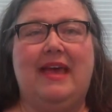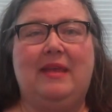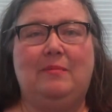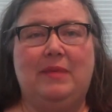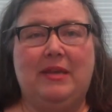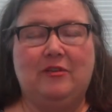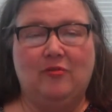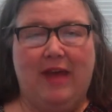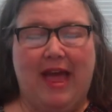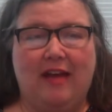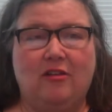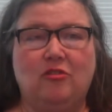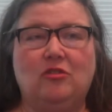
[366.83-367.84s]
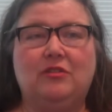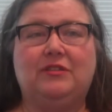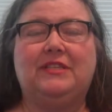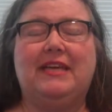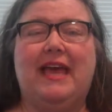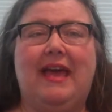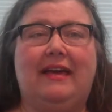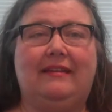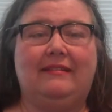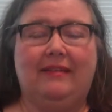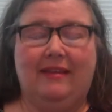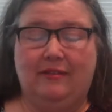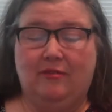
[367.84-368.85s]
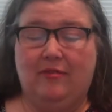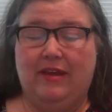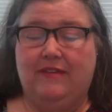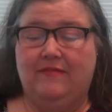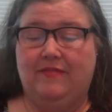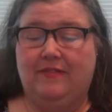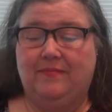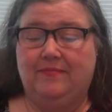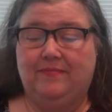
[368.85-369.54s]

and bedraggled and in grief.